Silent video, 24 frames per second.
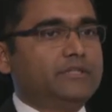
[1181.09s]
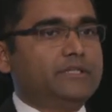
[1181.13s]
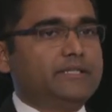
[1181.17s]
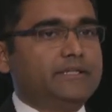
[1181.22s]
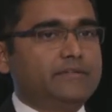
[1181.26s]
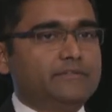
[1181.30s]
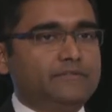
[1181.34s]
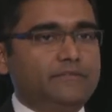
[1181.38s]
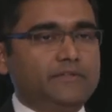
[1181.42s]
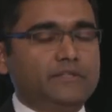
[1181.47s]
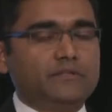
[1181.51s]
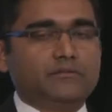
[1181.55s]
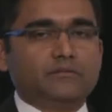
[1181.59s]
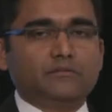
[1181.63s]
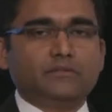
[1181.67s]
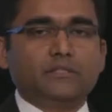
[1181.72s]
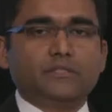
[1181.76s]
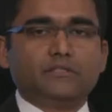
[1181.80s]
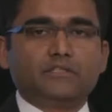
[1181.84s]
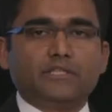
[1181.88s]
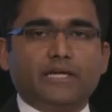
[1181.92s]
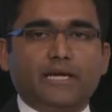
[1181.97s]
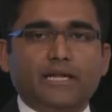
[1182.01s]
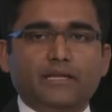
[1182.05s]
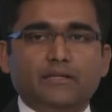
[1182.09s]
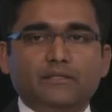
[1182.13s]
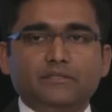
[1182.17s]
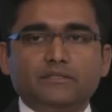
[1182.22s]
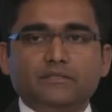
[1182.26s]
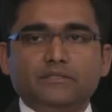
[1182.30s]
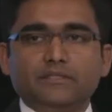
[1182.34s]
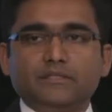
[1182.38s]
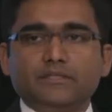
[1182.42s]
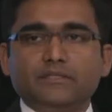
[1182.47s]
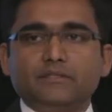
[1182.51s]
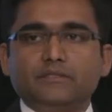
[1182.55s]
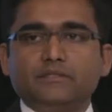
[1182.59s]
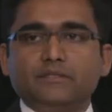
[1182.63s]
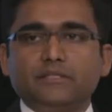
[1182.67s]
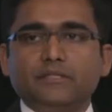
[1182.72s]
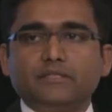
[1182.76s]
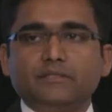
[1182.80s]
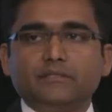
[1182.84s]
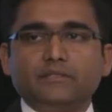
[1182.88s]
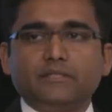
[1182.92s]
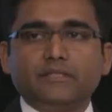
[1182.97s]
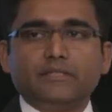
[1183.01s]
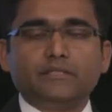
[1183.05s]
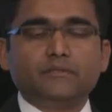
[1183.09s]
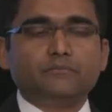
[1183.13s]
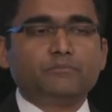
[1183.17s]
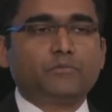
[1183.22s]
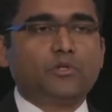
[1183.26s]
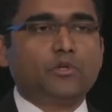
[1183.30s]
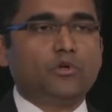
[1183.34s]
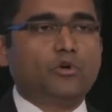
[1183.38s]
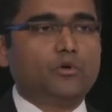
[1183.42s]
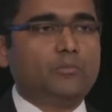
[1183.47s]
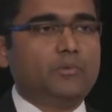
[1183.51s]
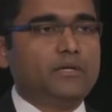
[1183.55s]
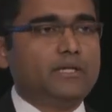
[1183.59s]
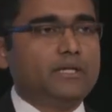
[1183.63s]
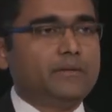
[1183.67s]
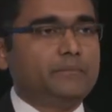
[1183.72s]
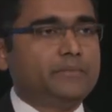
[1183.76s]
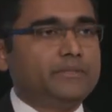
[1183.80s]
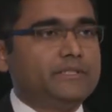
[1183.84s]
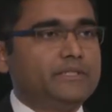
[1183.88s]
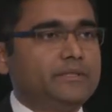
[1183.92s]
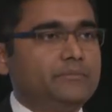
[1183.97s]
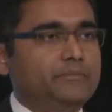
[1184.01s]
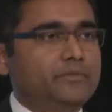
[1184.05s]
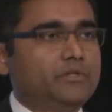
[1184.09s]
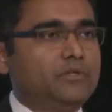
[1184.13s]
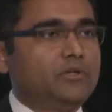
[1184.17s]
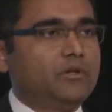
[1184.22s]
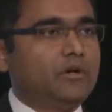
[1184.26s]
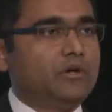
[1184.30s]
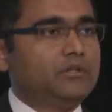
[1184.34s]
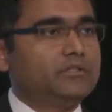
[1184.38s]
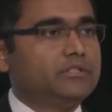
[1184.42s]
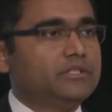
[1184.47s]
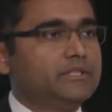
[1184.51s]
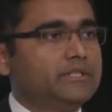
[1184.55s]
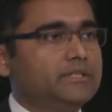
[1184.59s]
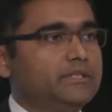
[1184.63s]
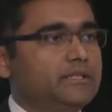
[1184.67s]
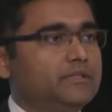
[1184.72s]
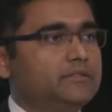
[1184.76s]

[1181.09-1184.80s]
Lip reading: given the challenges in global epidemiology,